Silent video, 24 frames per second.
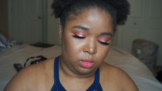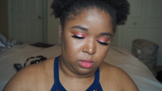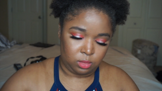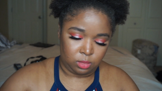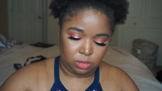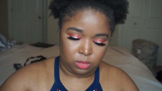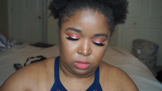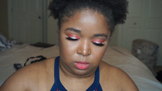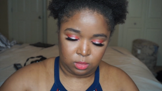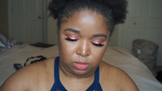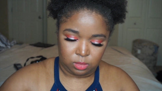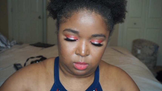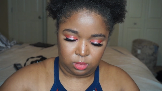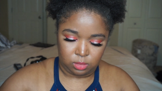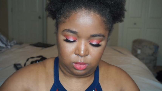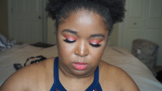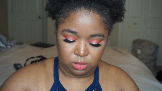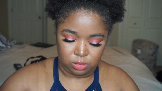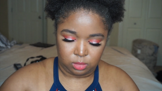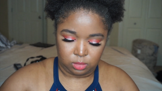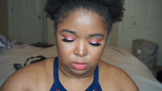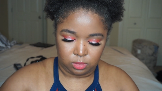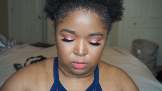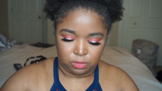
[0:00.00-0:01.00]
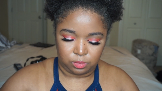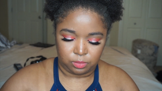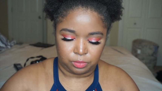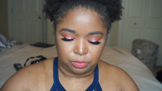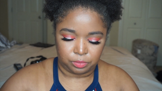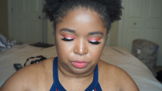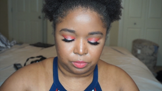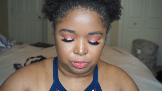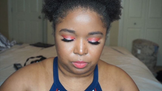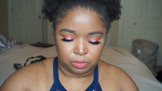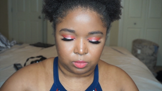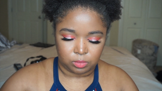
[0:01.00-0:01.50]

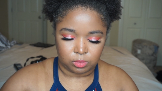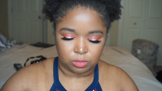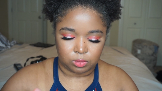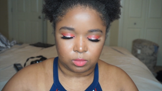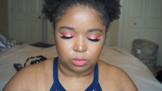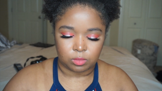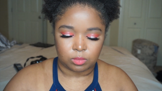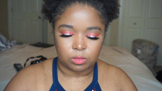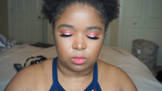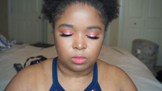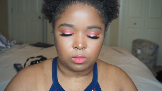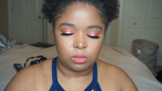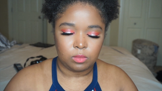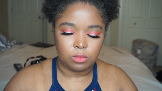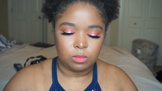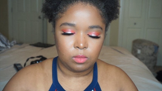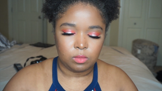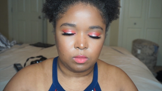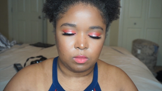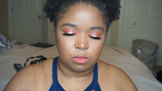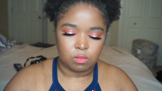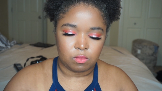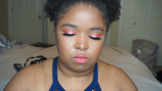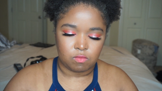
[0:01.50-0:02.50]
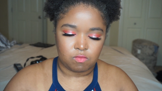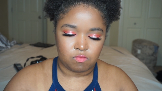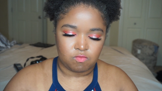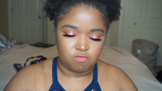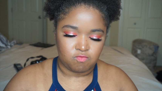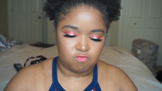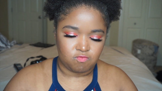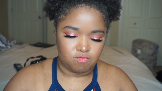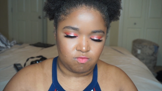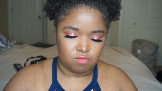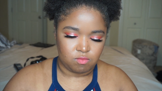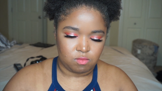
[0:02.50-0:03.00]

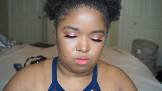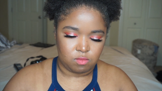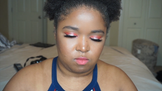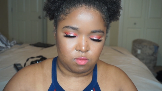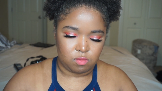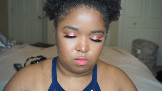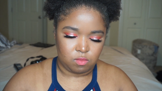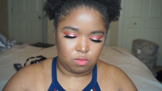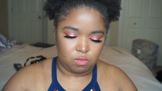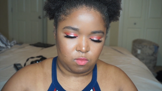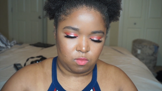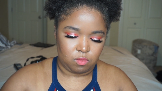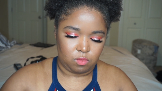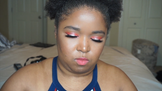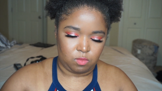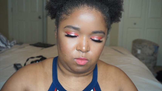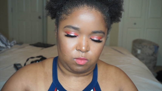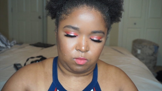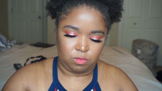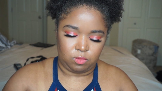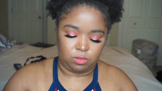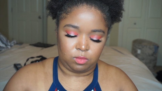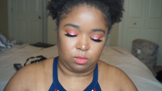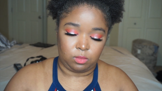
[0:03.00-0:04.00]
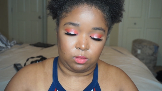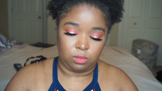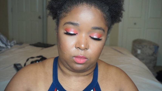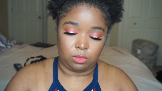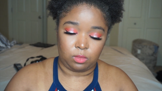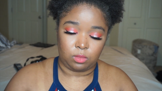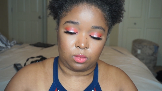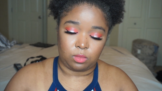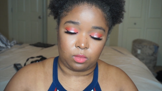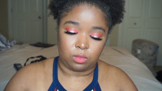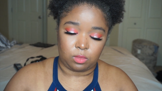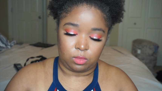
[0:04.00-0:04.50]

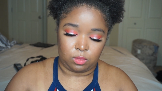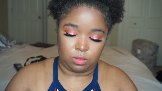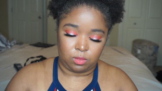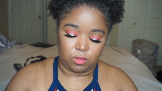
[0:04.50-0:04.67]
[no speech]